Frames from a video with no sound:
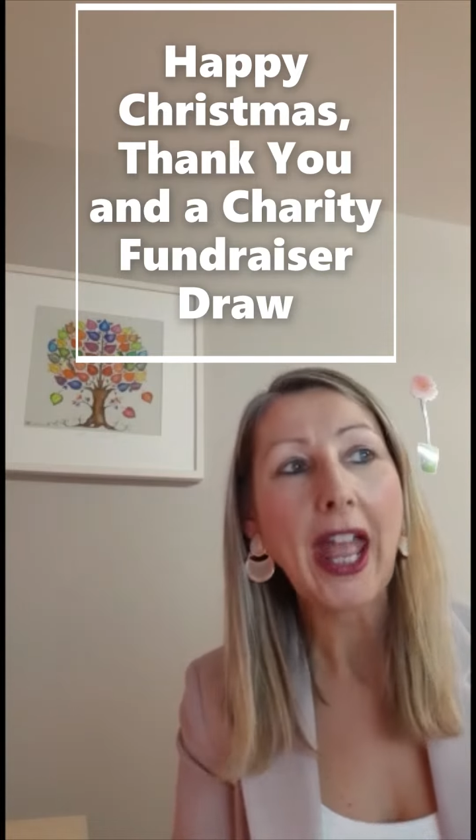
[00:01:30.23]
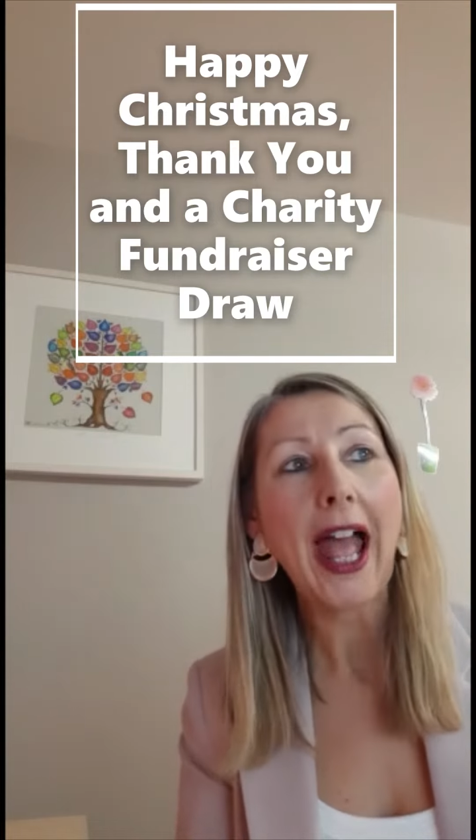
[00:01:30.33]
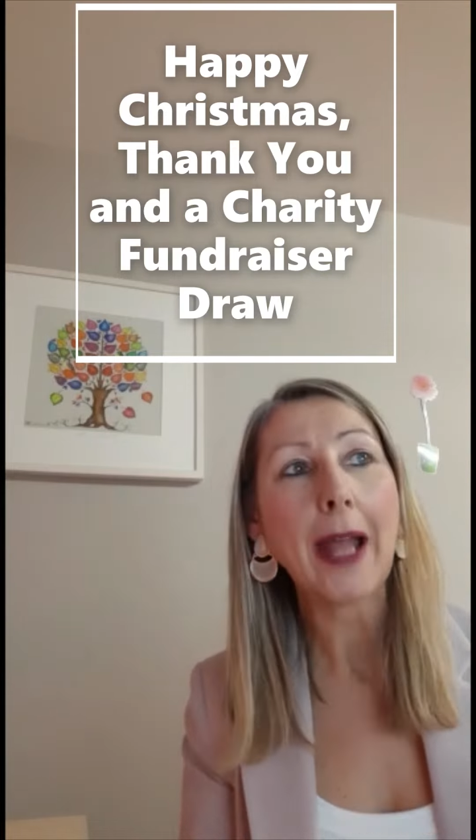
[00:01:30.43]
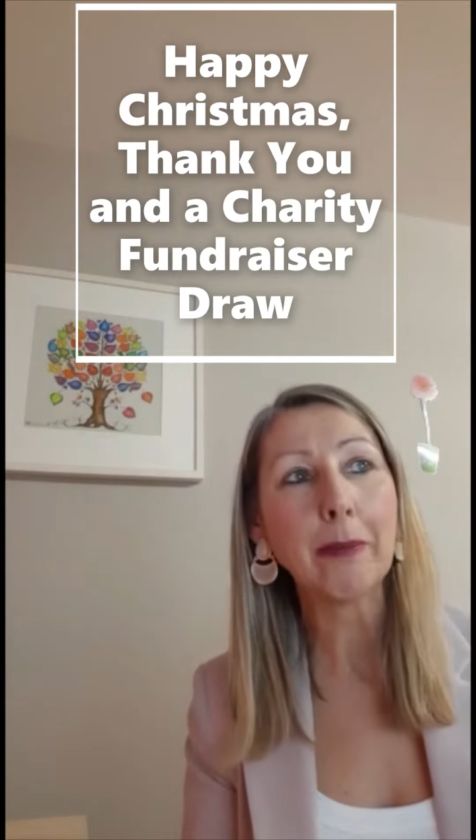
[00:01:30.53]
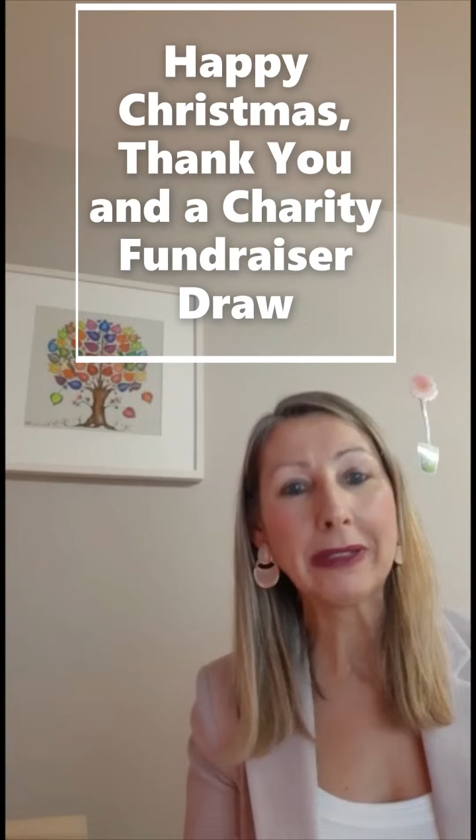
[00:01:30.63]

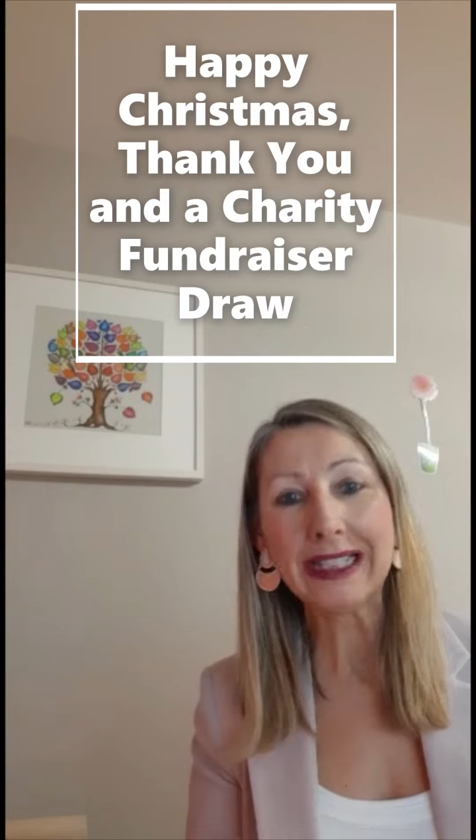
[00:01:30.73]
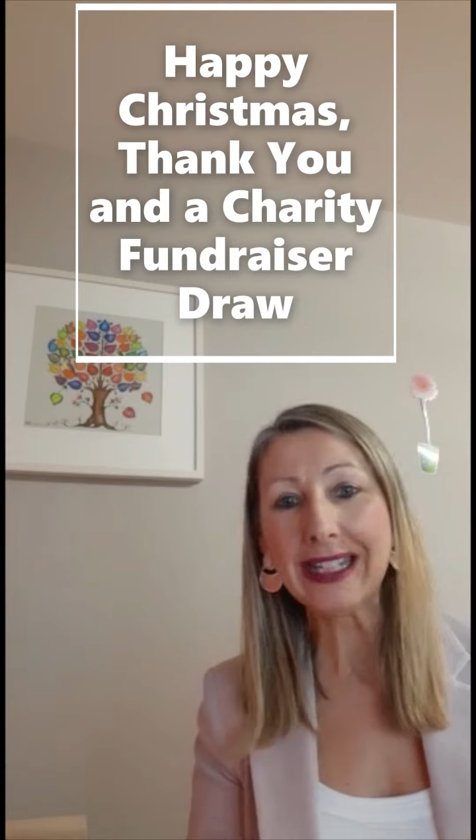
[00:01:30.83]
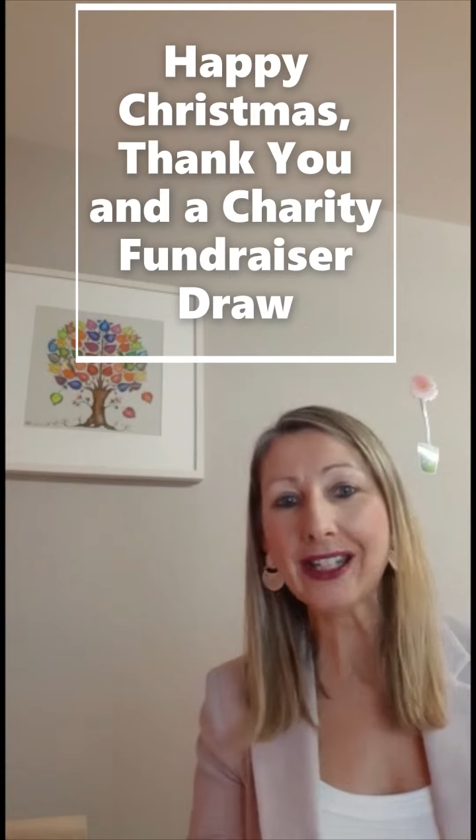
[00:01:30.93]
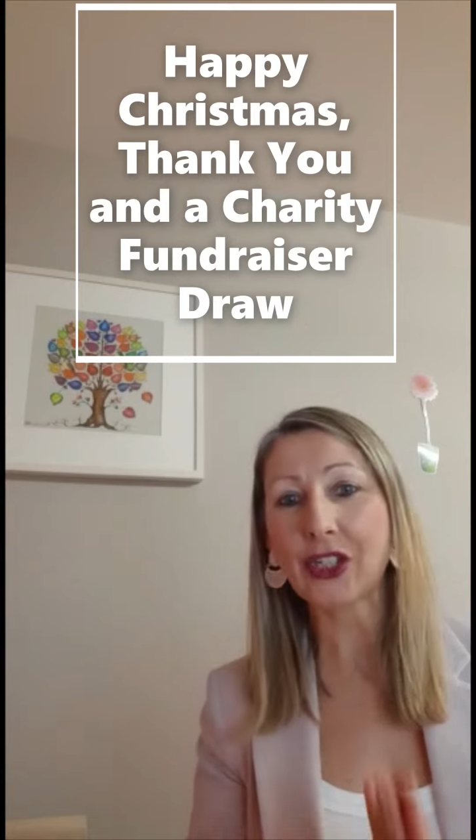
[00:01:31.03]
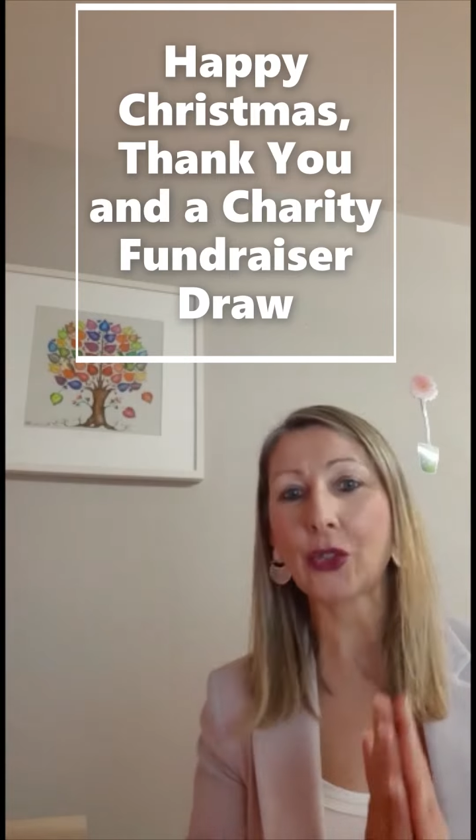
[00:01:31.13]
And
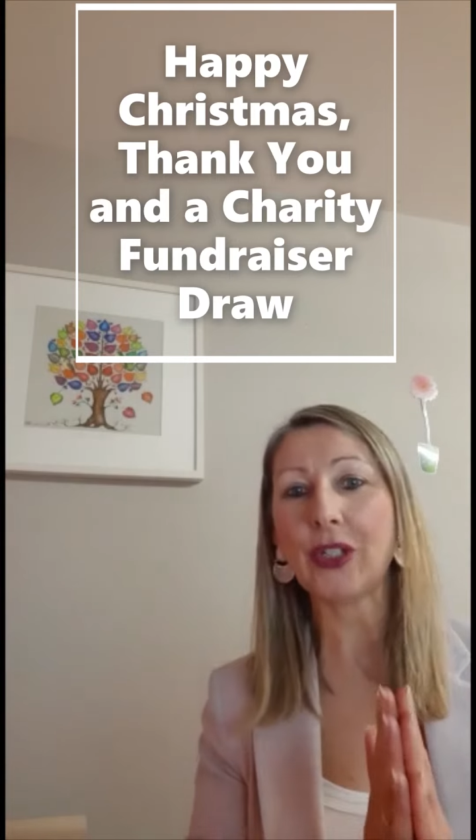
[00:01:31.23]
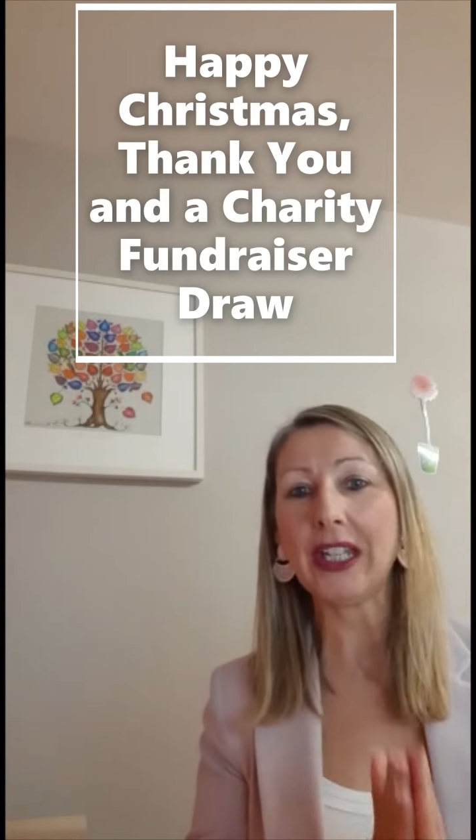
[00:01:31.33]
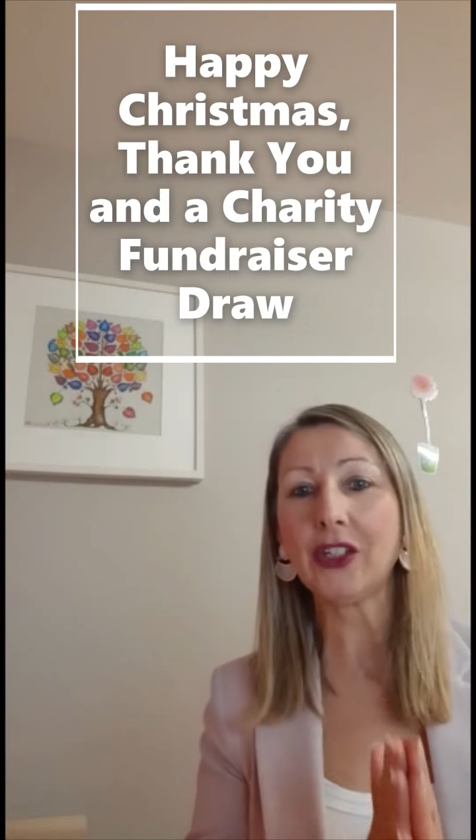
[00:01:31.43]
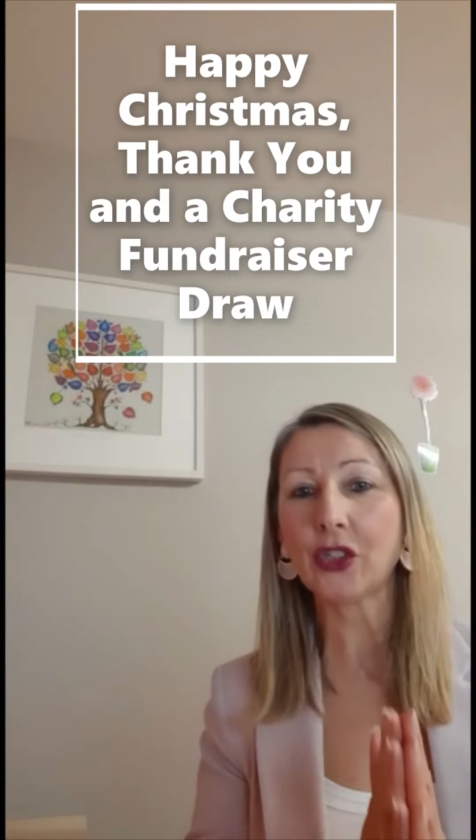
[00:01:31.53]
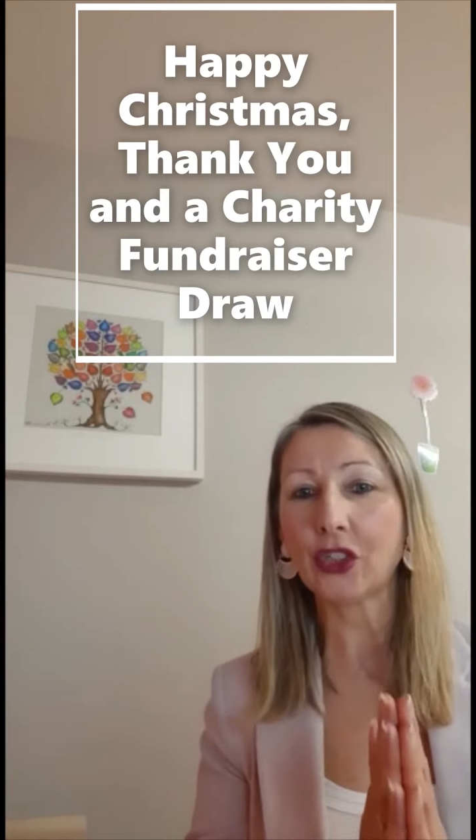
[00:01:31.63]
please
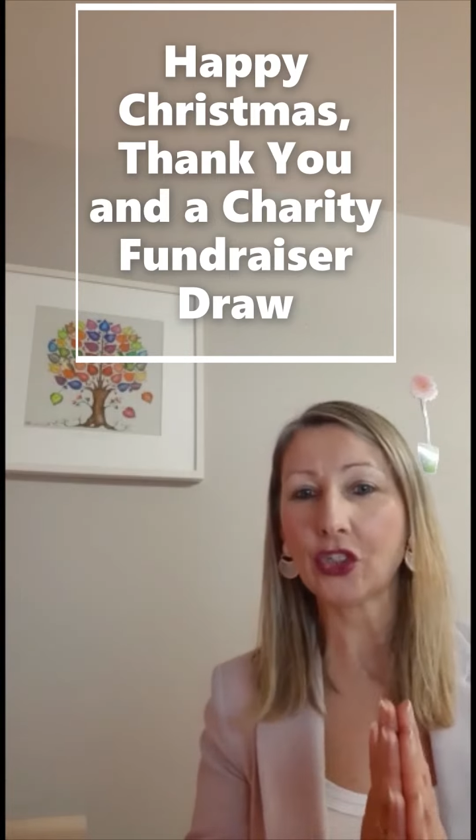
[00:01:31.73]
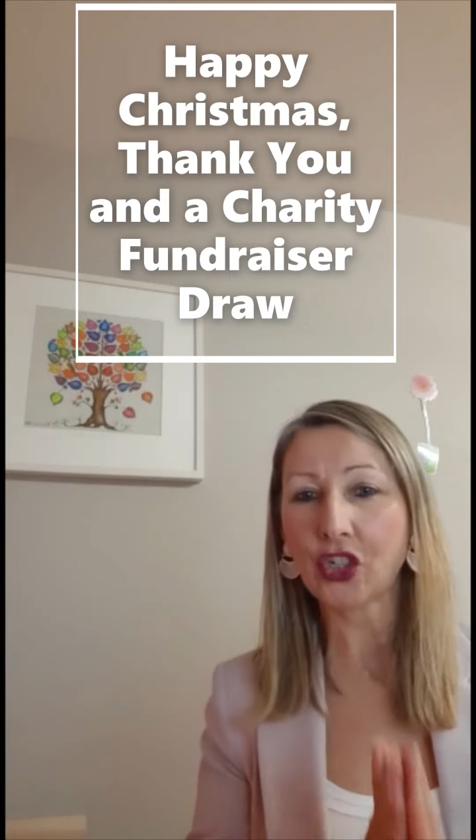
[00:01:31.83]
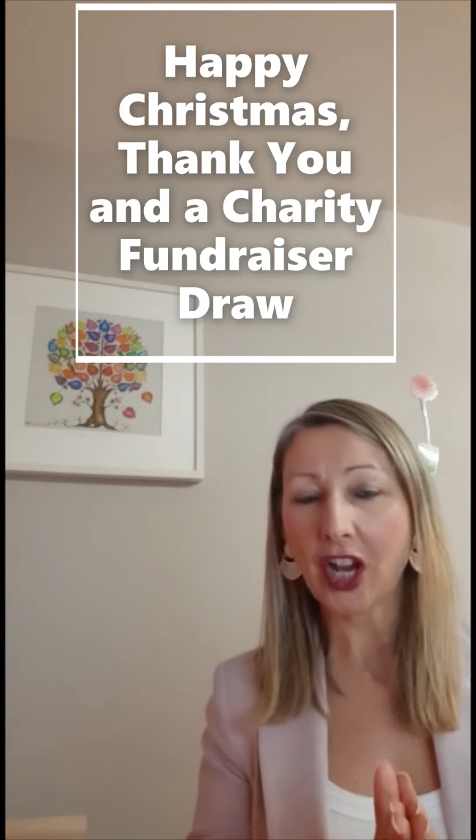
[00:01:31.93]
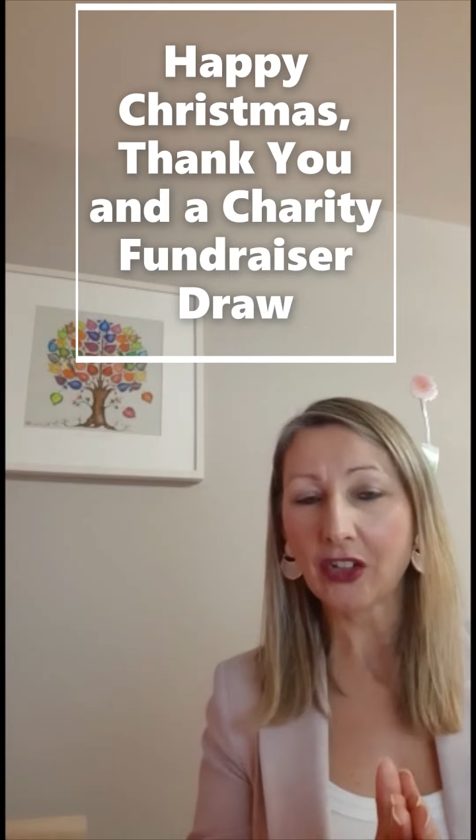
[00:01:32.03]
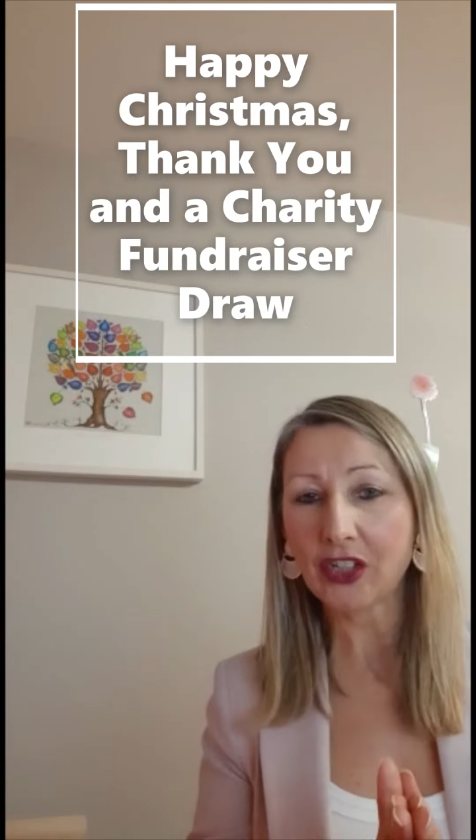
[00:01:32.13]
donate to the
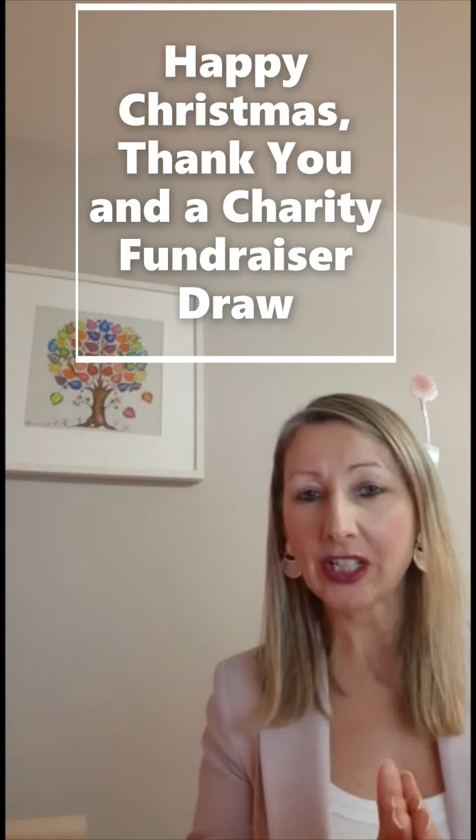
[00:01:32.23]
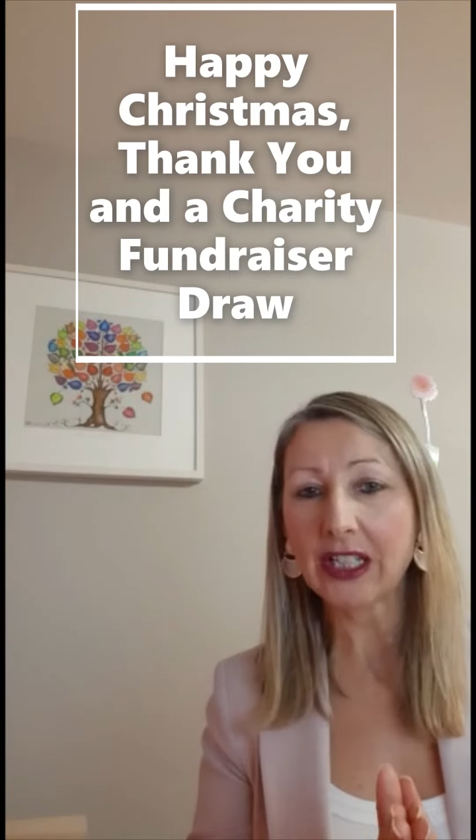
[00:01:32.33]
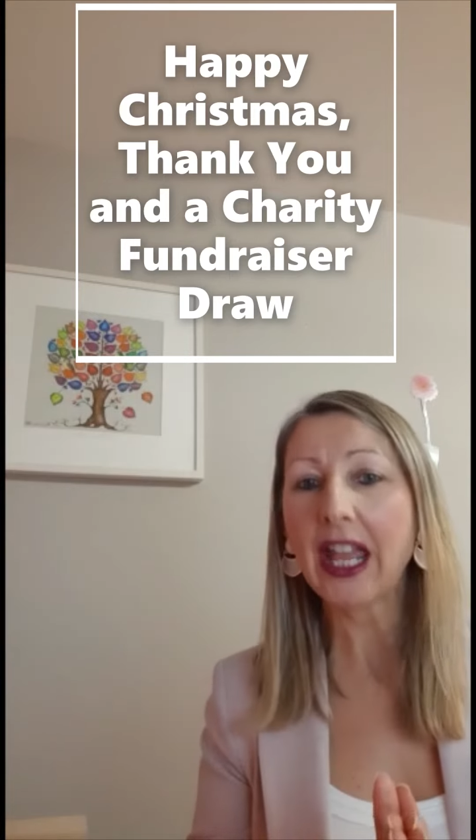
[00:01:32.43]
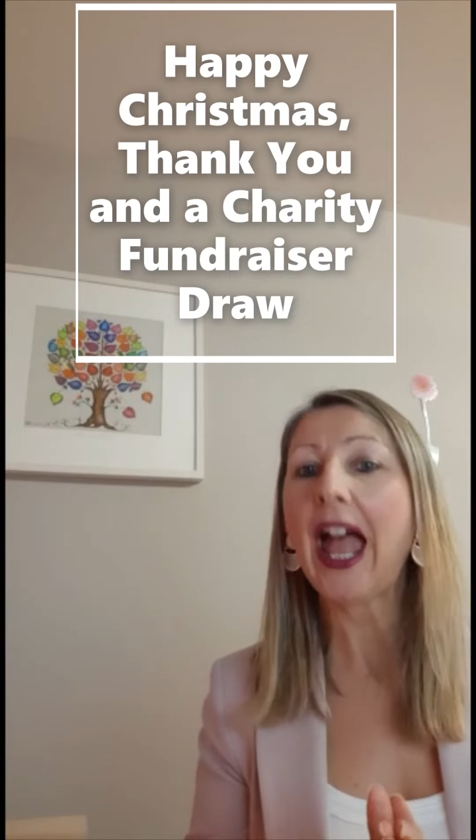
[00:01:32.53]
charity.